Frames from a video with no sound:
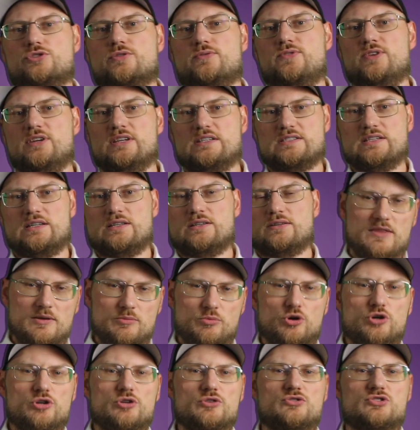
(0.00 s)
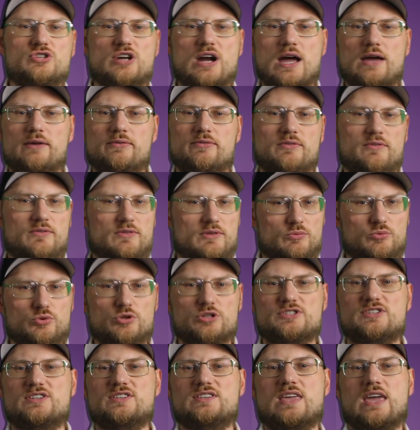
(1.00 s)
to fix it. The more you drive, the
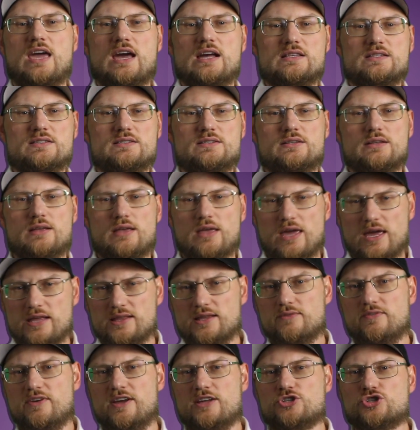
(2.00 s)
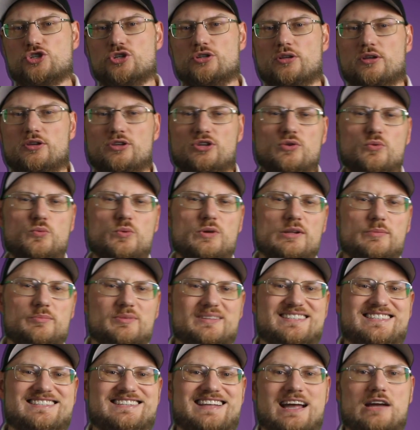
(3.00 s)
worse it gets. And eventually, you will be
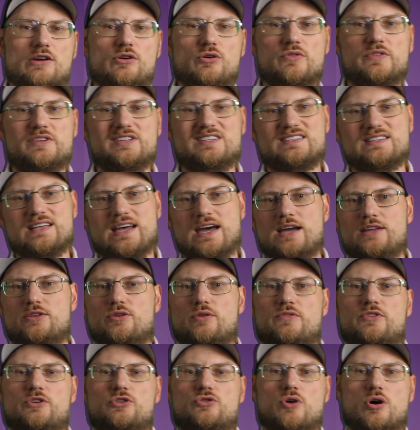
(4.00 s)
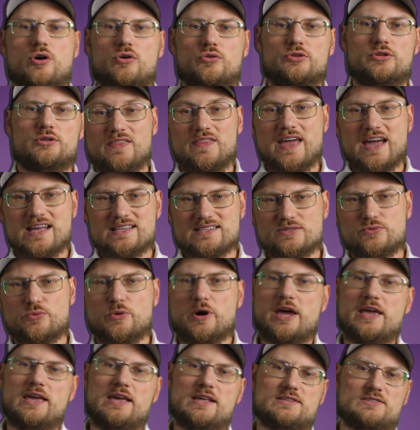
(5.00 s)
stuck on the side of the road. That's
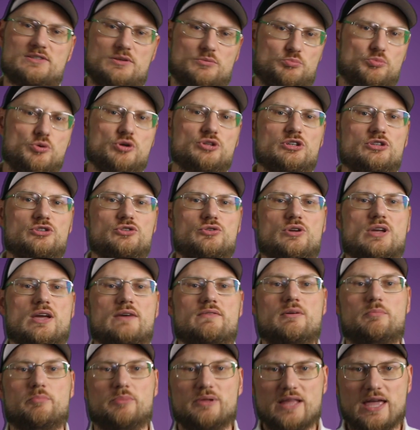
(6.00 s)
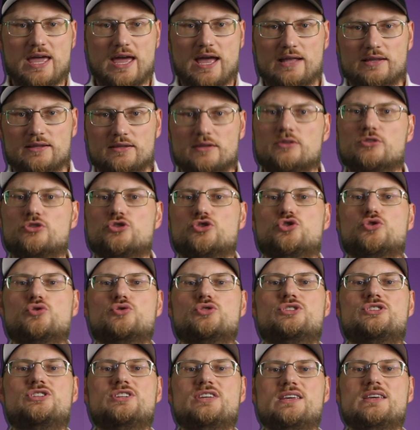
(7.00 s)
why it's important to have a plan to
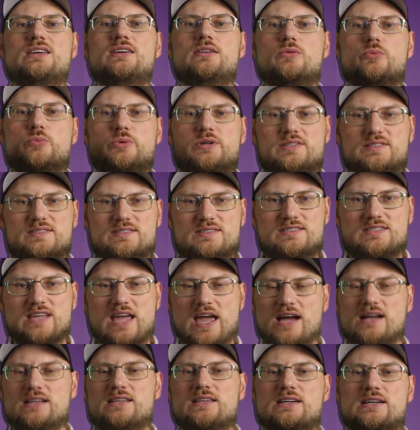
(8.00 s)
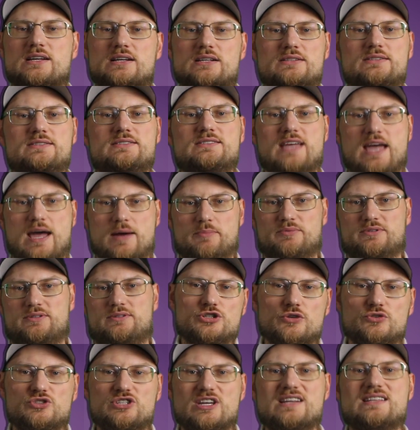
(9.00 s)
deal with technical debt.
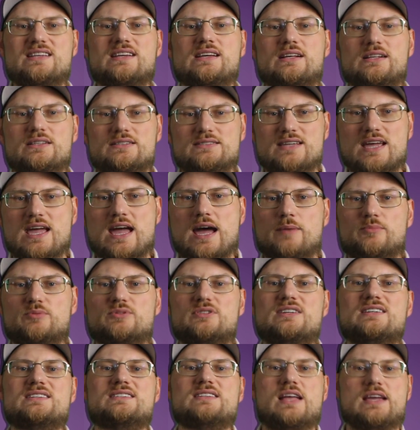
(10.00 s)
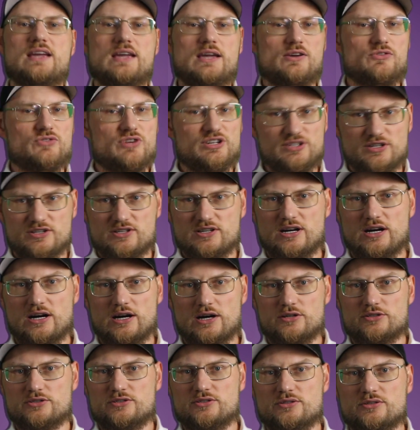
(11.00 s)
So technical debt is like a credit
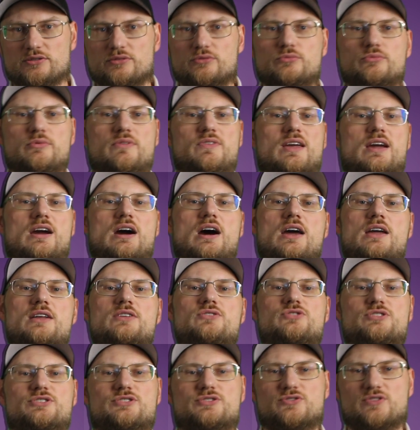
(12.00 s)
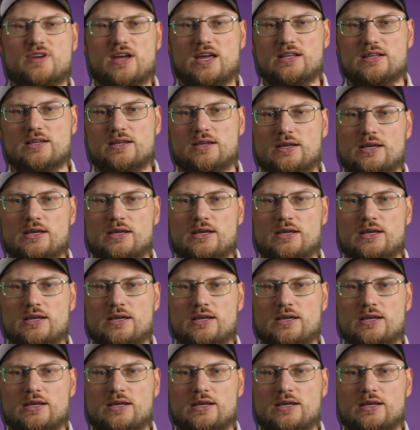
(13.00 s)
card with a high interest rate.